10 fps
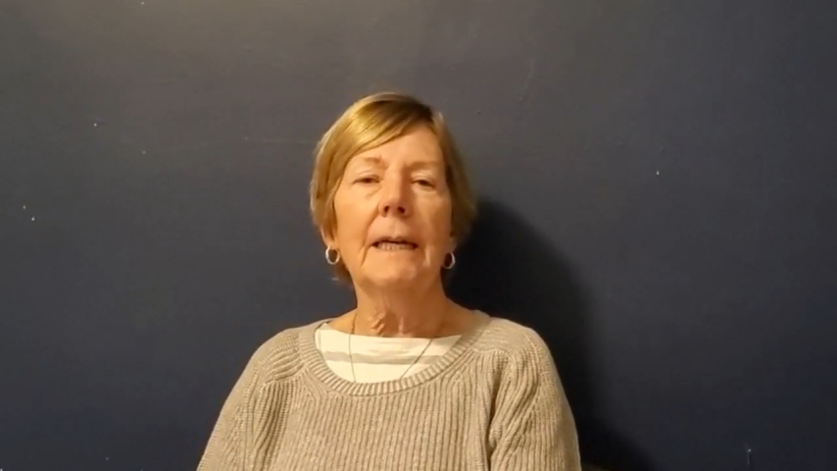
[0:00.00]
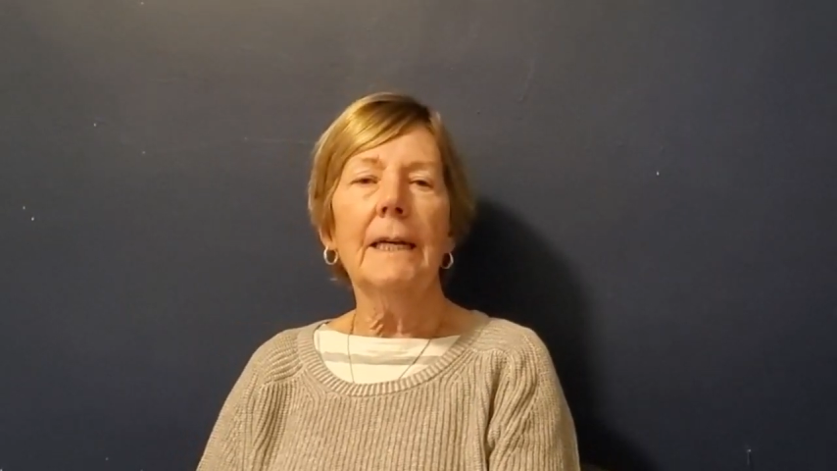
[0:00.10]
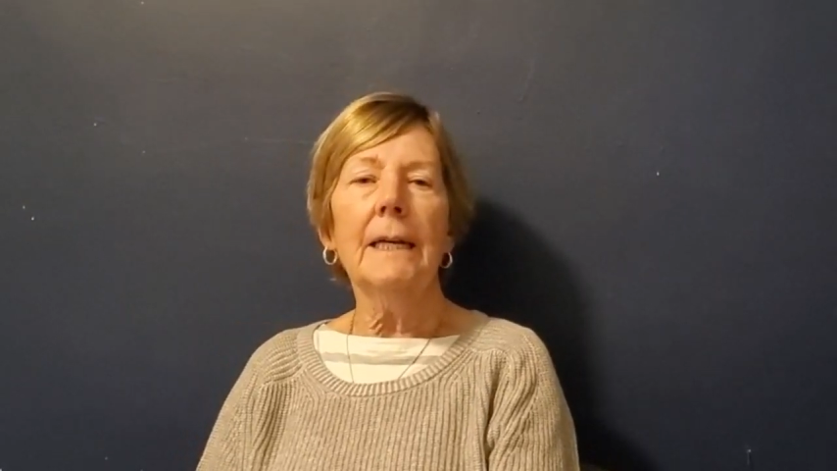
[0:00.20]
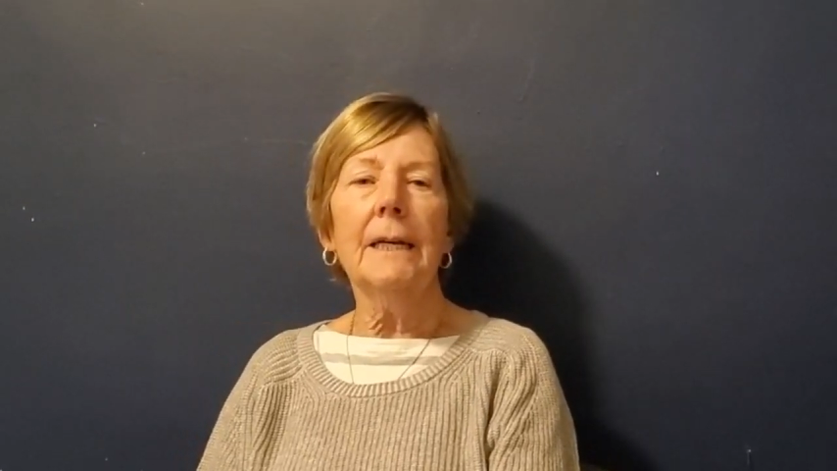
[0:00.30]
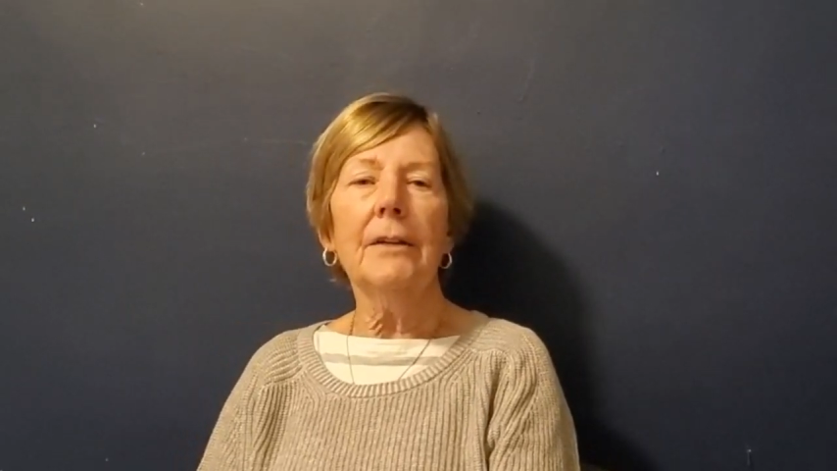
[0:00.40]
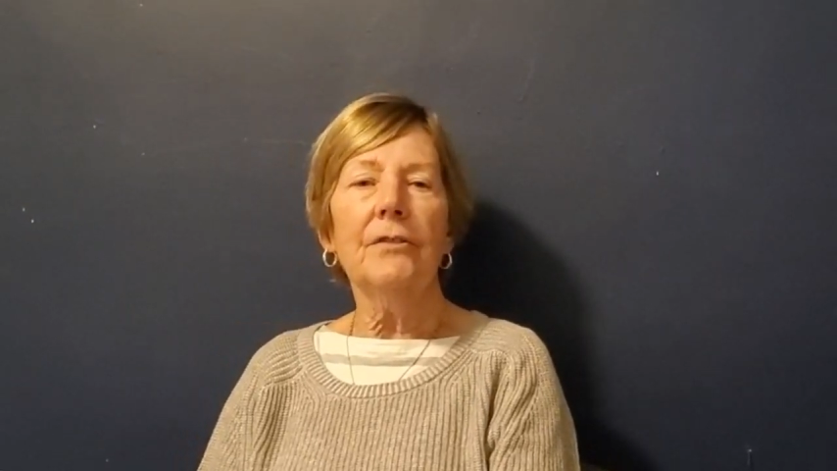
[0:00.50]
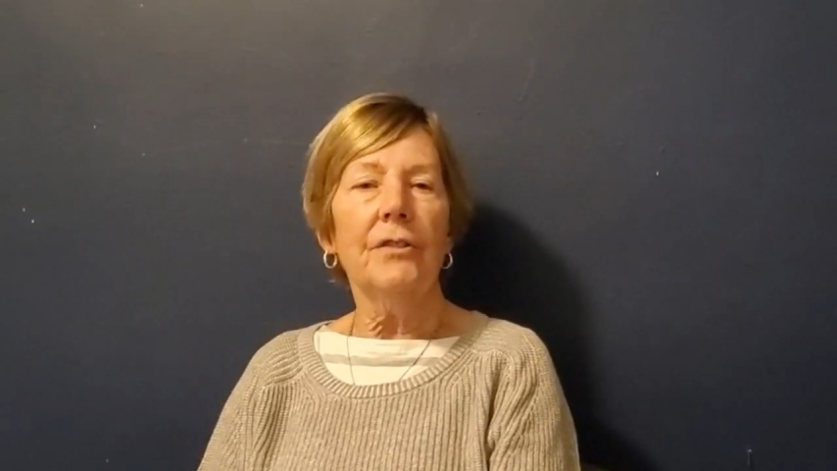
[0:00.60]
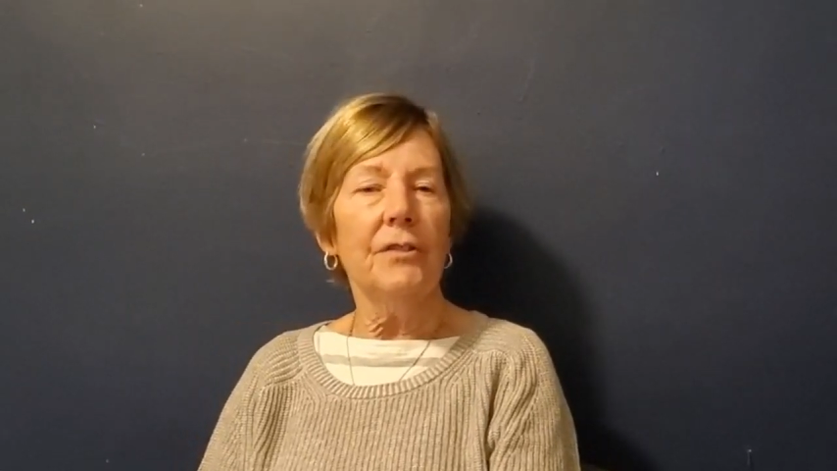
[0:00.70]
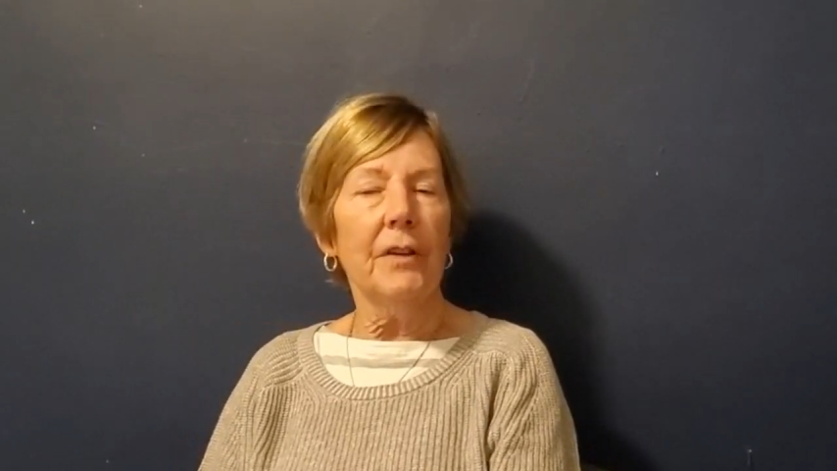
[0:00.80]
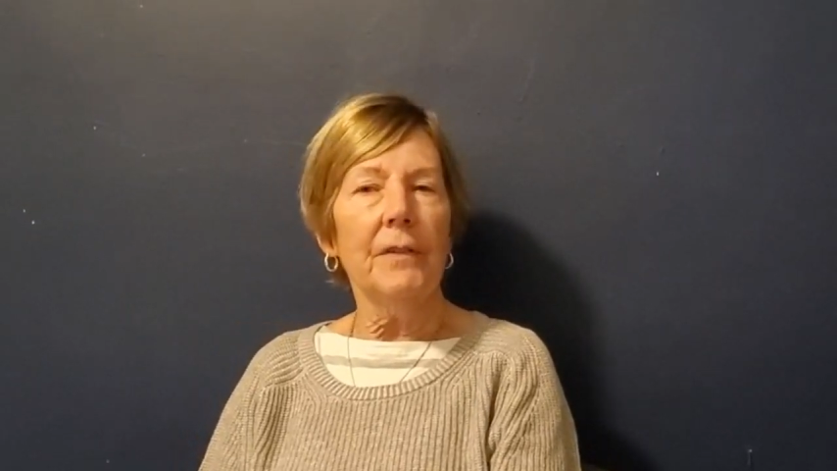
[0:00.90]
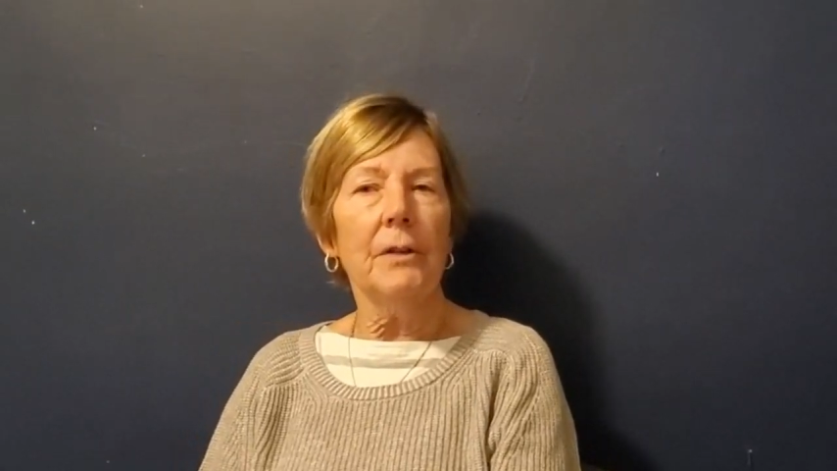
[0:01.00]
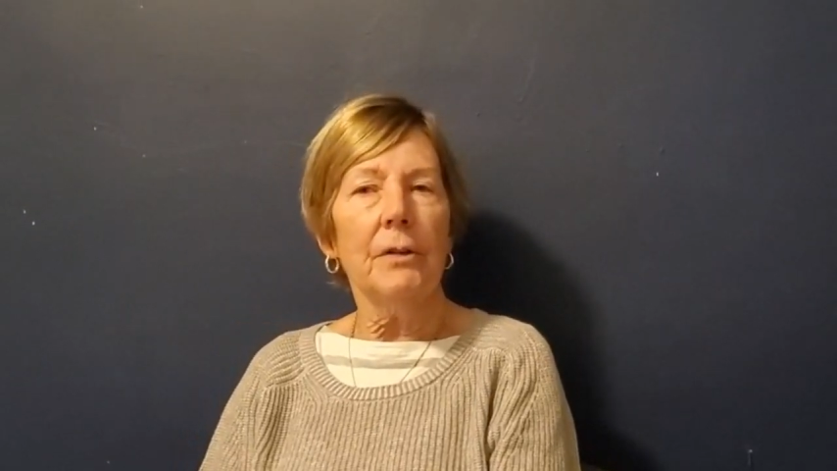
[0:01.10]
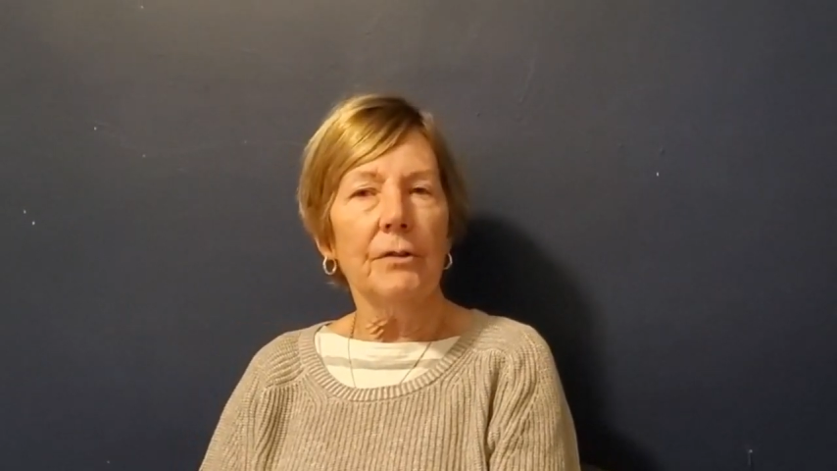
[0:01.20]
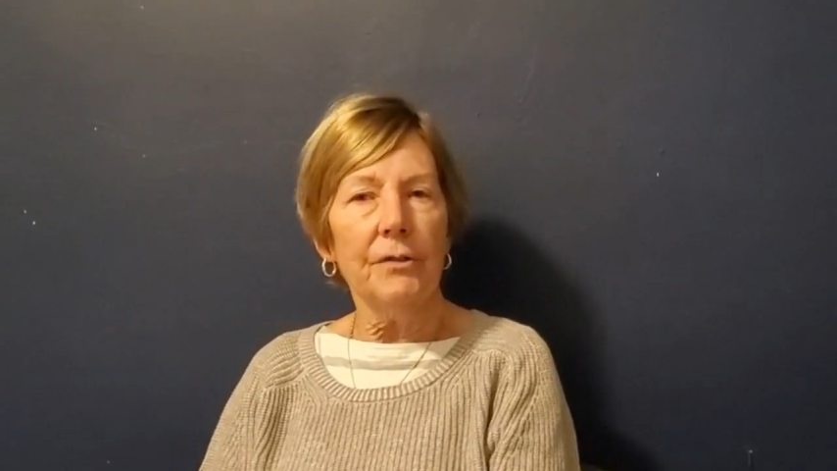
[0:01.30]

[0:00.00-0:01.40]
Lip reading: and she said that her